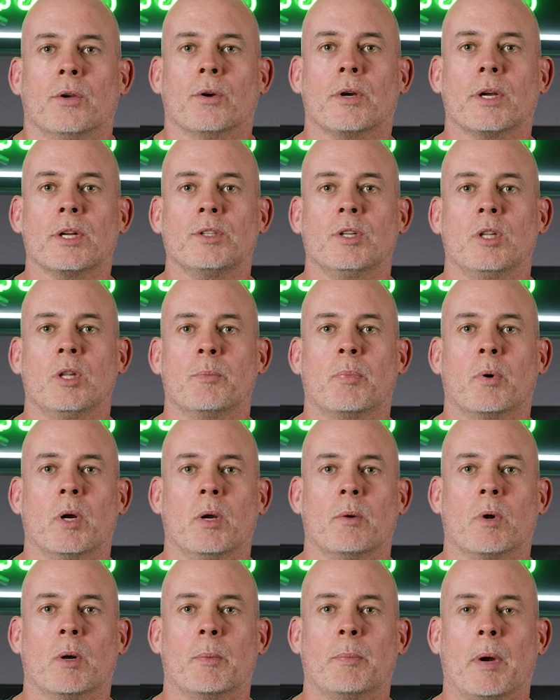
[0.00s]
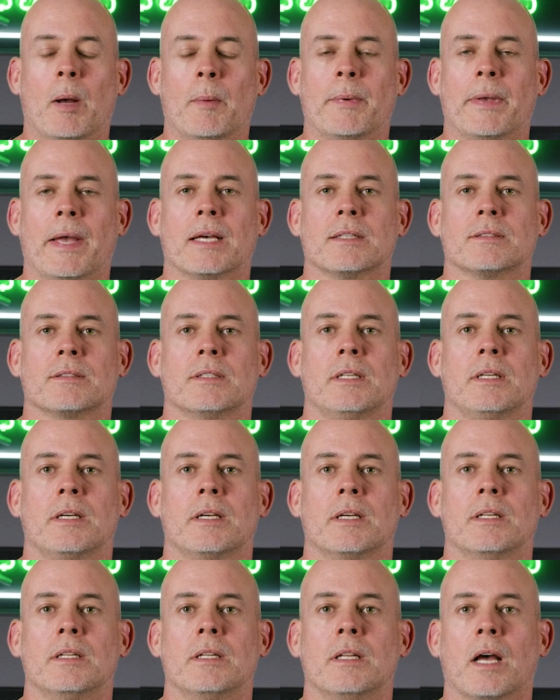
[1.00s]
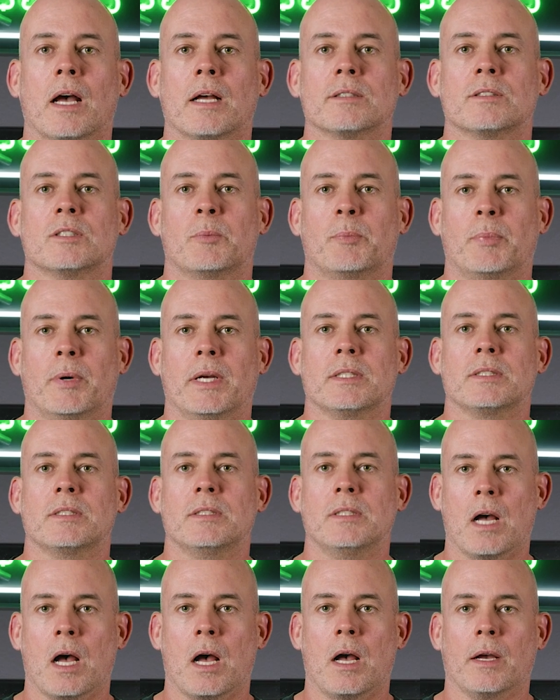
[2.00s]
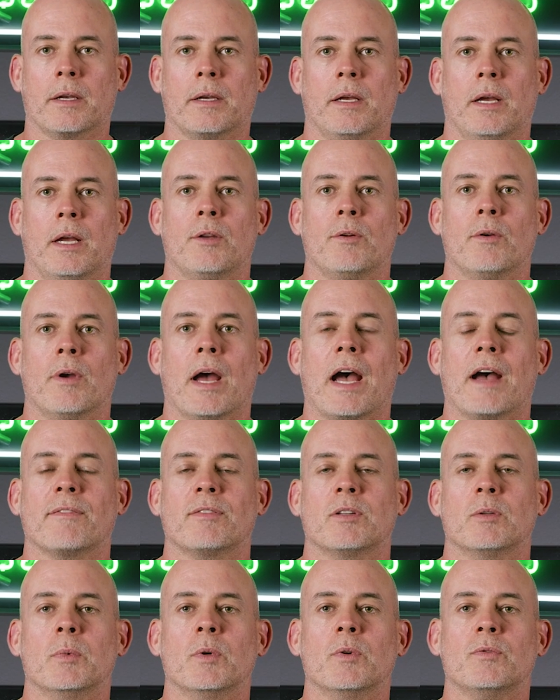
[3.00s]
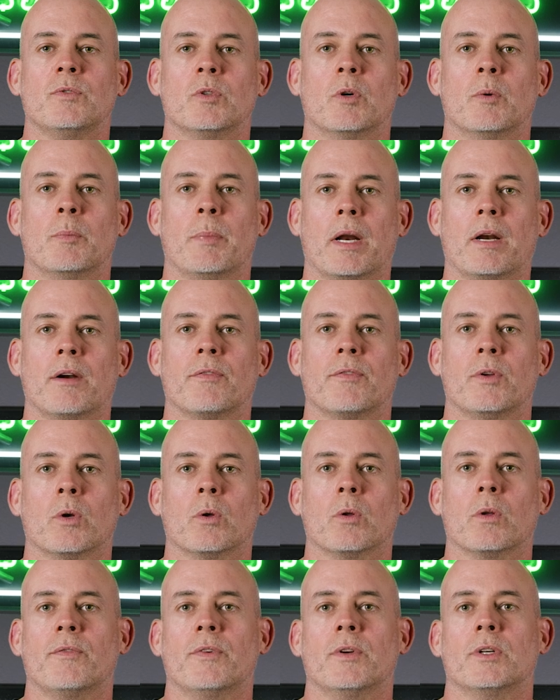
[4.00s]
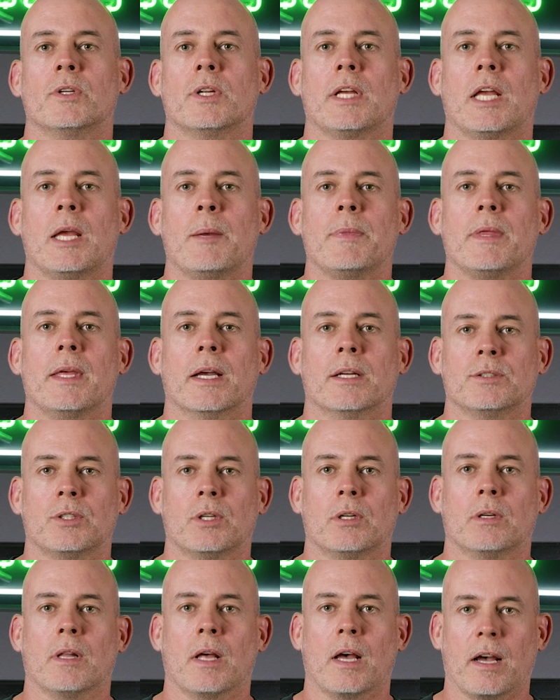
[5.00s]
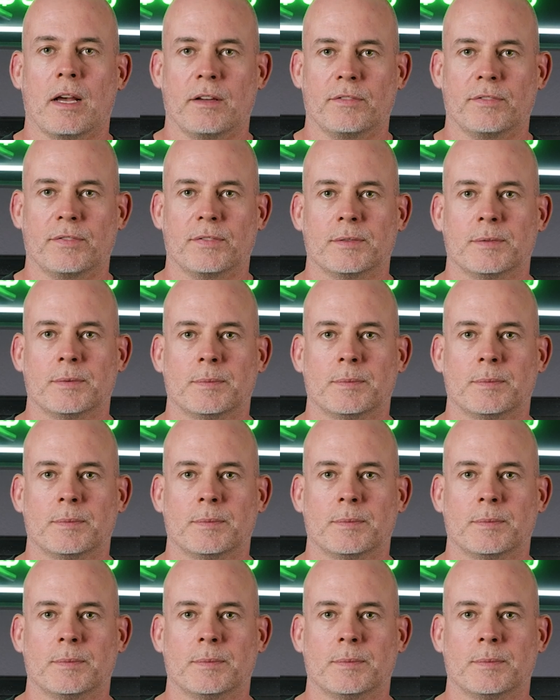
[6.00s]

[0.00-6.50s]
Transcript: you'll get to the point where pump gasoline cannot suppress knock and you have to move to a better fuel if you're to keep the engine alive.